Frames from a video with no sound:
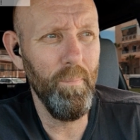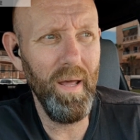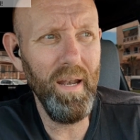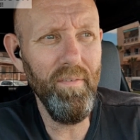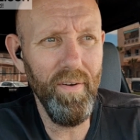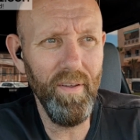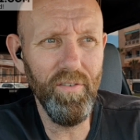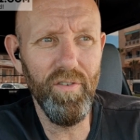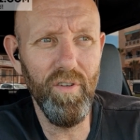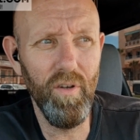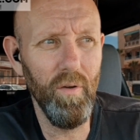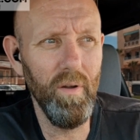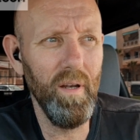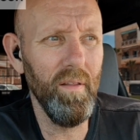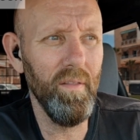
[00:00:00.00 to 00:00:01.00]
benefits to
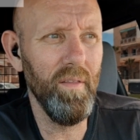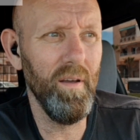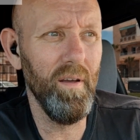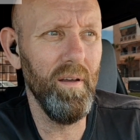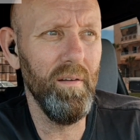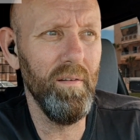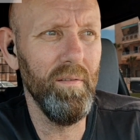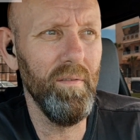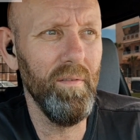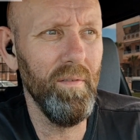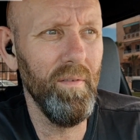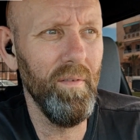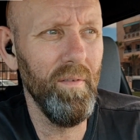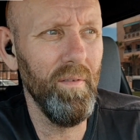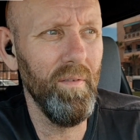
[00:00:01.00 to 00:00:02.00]
doing it, the
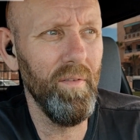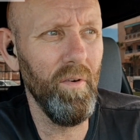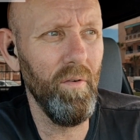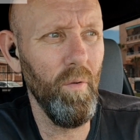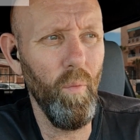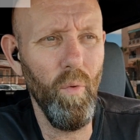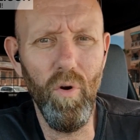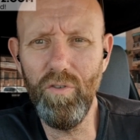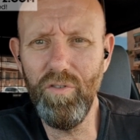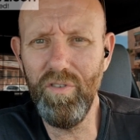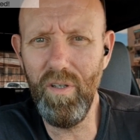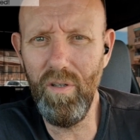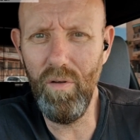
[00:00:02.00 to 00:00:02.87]
rewards